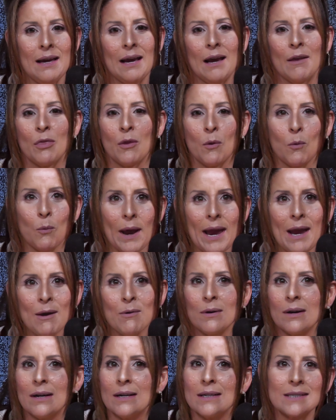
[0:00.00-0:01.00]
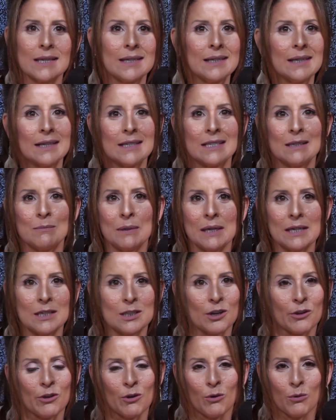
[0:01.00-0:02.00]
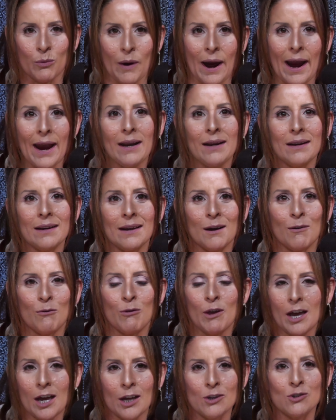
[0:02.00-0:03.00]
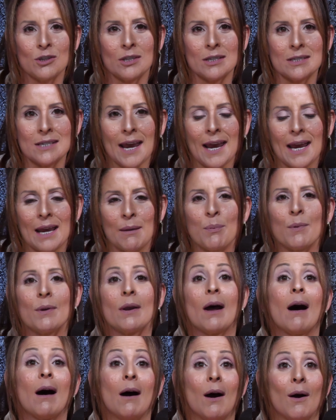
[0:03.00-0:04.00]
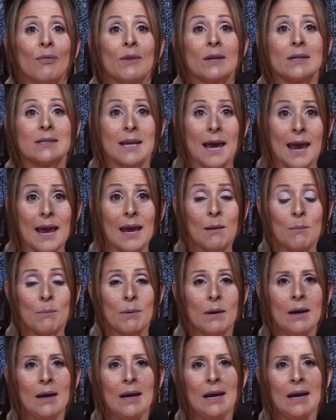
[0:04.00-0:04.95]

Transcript: and the way was it needed to be to the right of the edge of the tape, not on the tape.